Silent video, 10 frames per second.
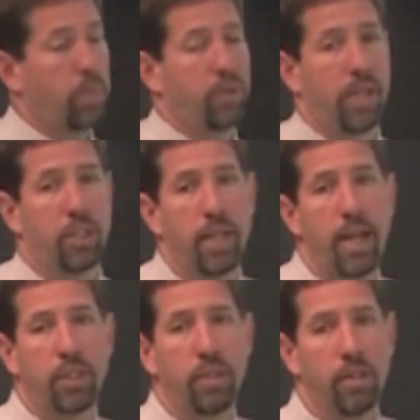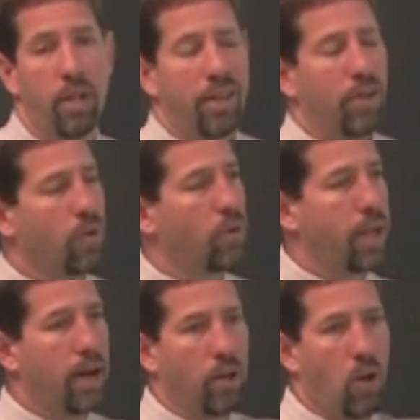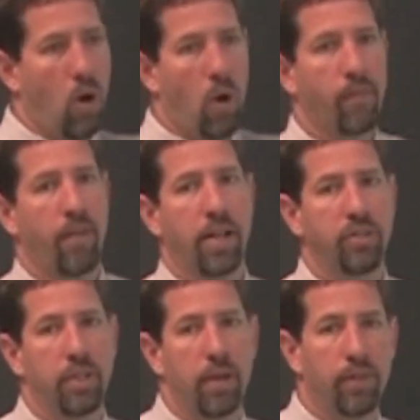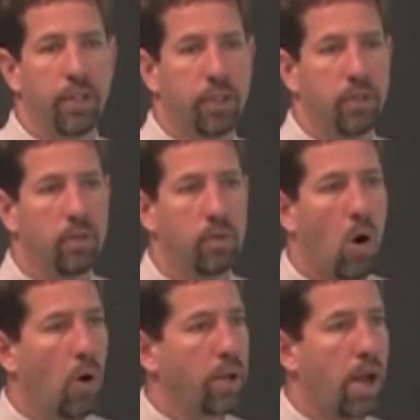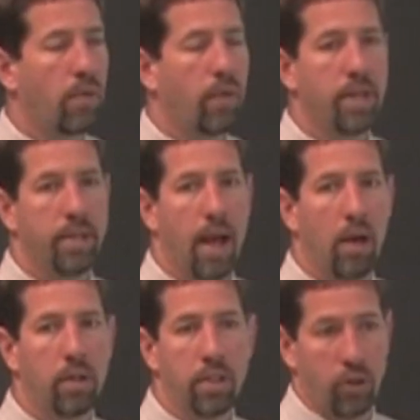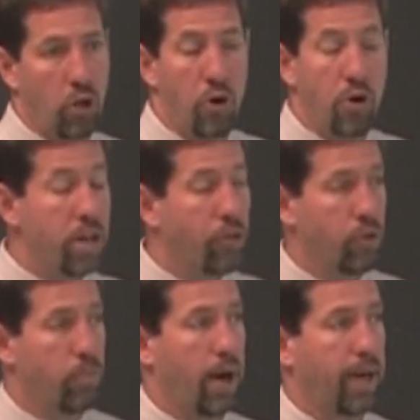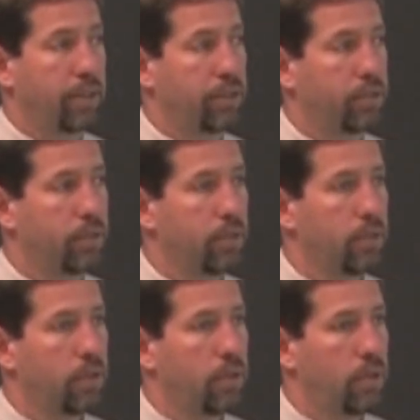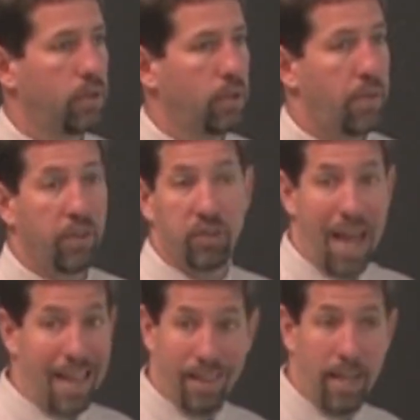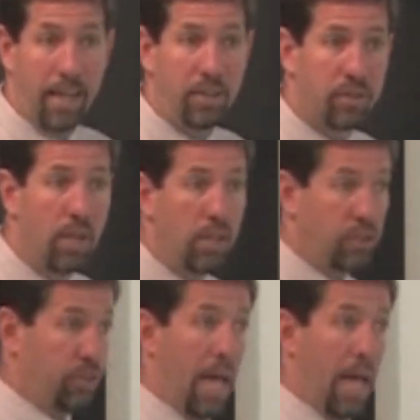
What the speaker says: potentiation, you wrote down a long, fancy definition. All you got to write down is learning through practice. And this is athletics, this is